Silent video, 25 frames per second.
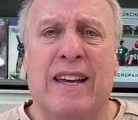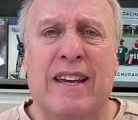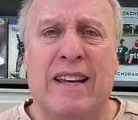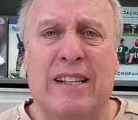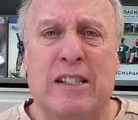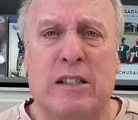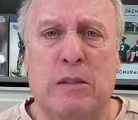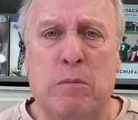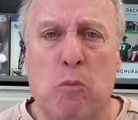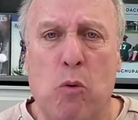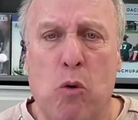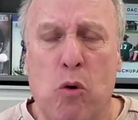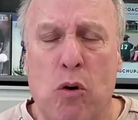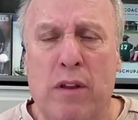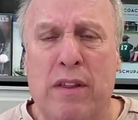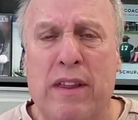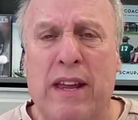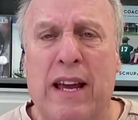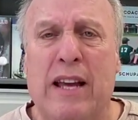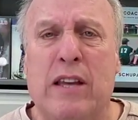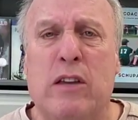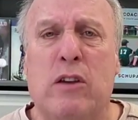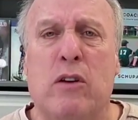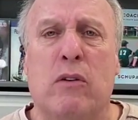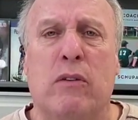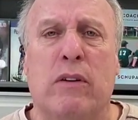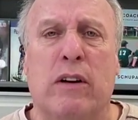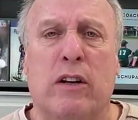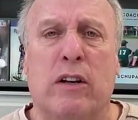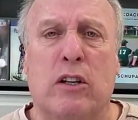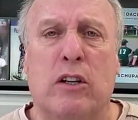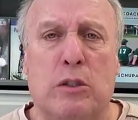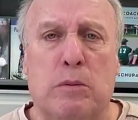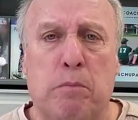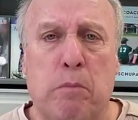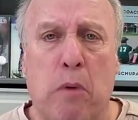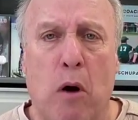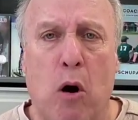It's more that you're
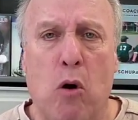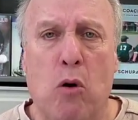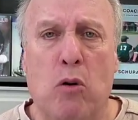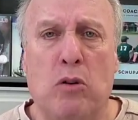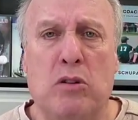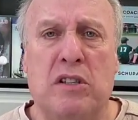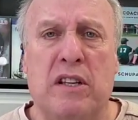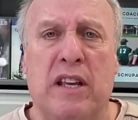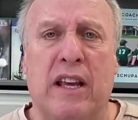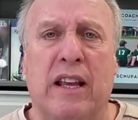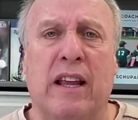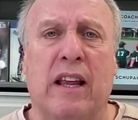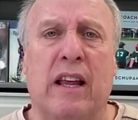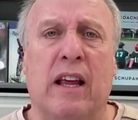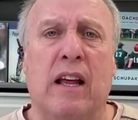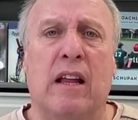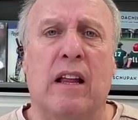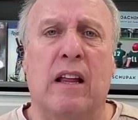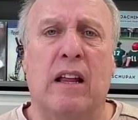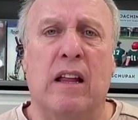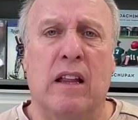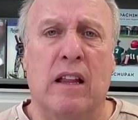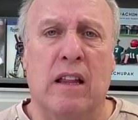exposing